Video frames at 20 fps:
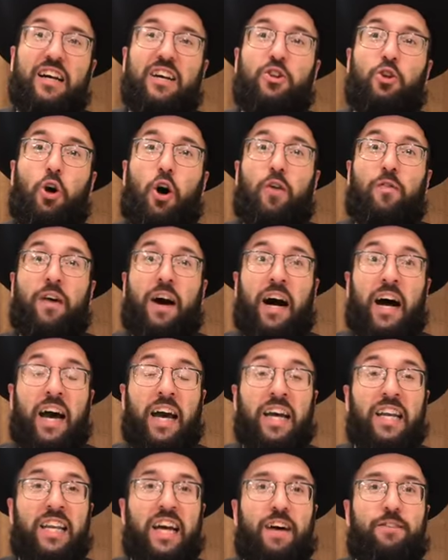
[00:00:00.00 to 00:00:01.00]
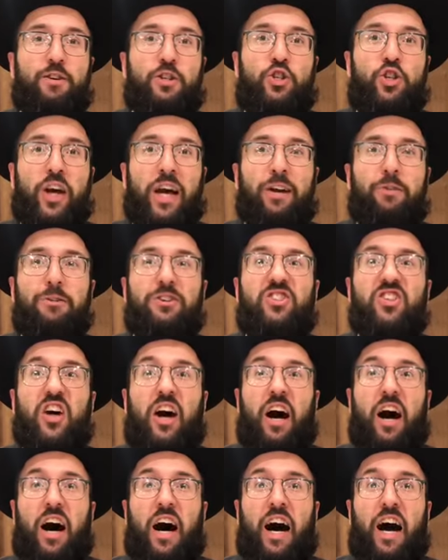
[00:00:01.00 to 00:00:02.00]
Tov ayin, they have a generous
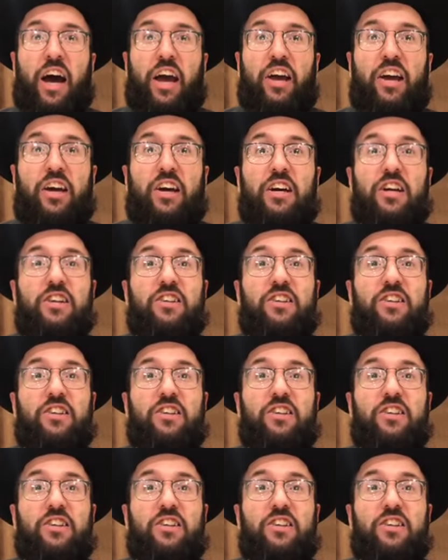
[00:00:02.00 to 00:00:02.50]
eye.